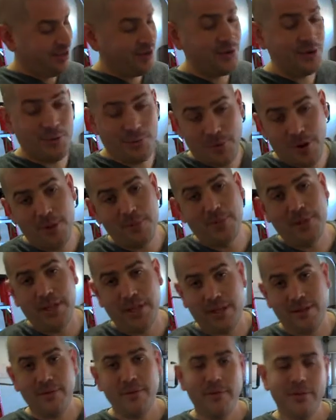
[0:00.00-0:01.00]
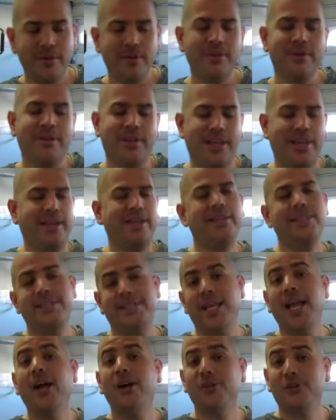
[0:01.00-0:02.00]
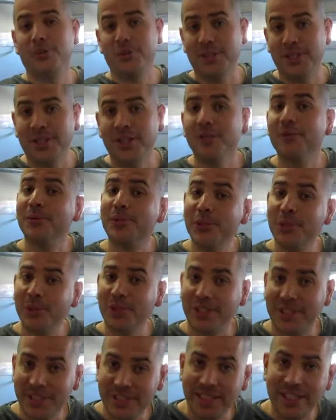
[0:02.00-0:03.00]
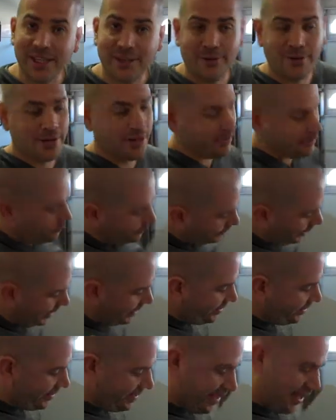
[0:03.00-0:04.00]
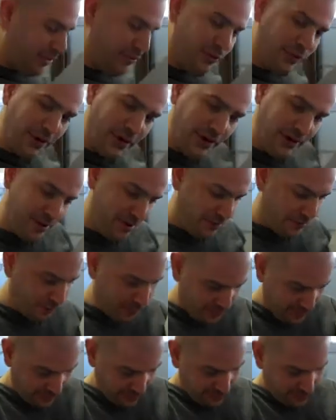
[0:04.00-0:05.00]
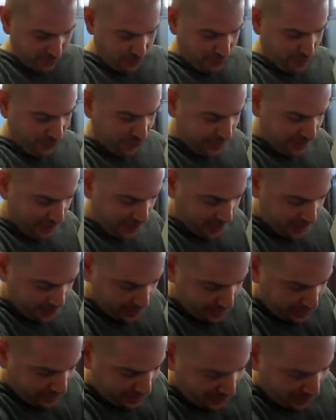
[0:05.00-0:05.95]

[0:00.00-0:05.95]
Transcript: Or you're probably like, okay, it sounds really good, but you want to see it, right? Okay, that's fair enough, you want to see it.